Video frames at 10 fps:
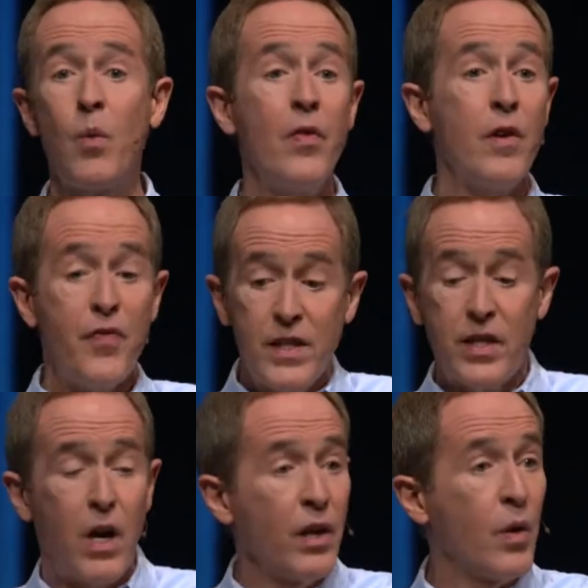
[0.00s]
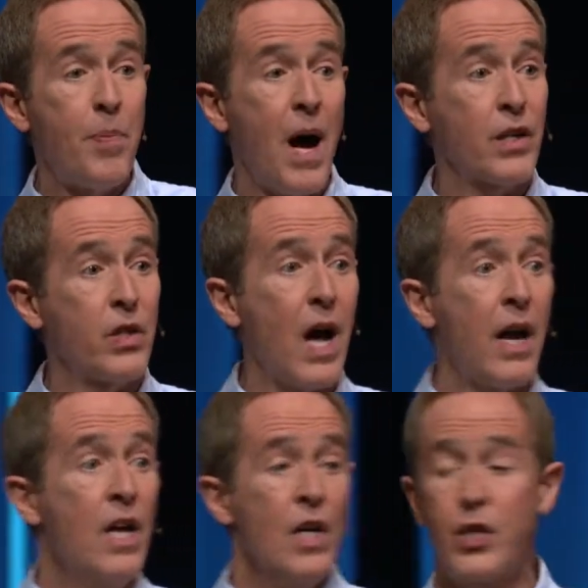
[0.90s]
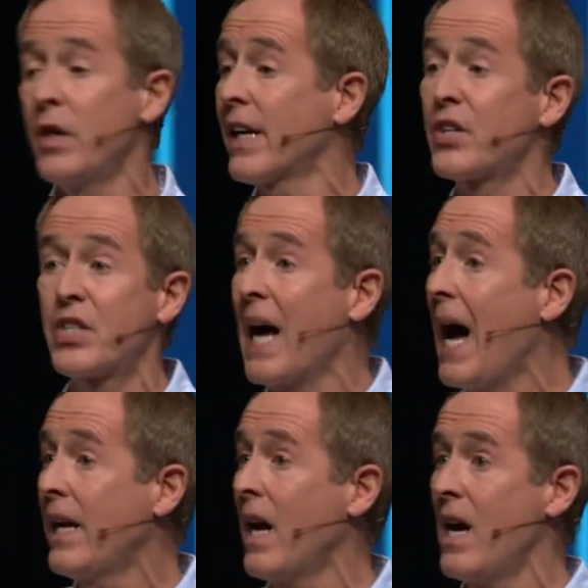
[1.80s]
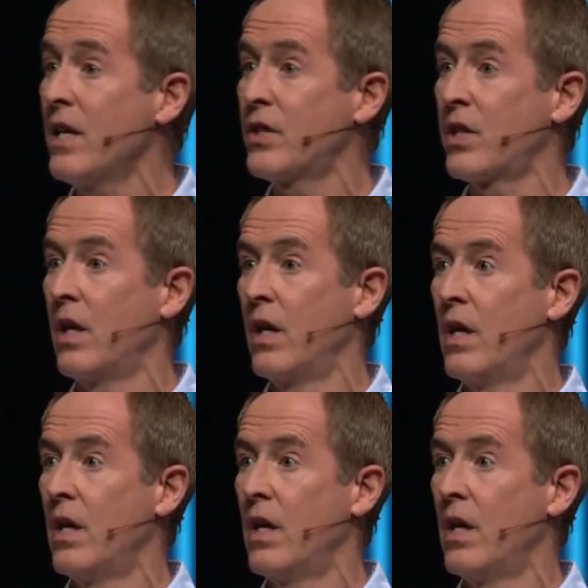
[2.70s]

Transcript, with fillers: whether it fits in our little box or not, should excite us